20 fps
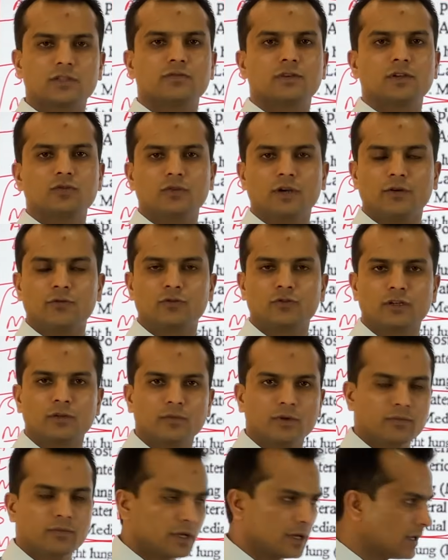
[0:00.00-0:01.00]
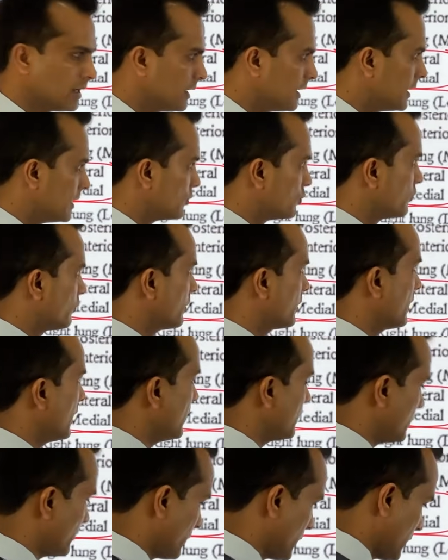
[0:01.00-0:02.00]
way you have to remember and you will
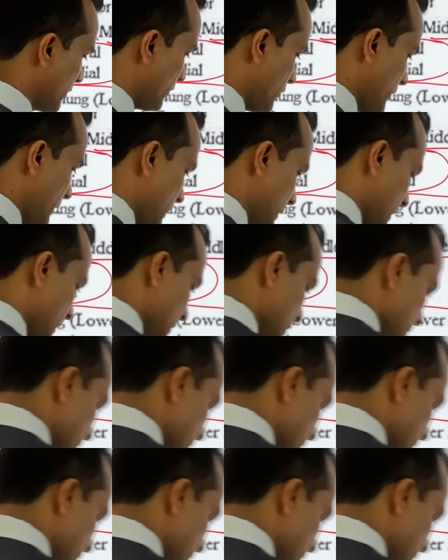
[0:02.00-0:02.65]
not forget.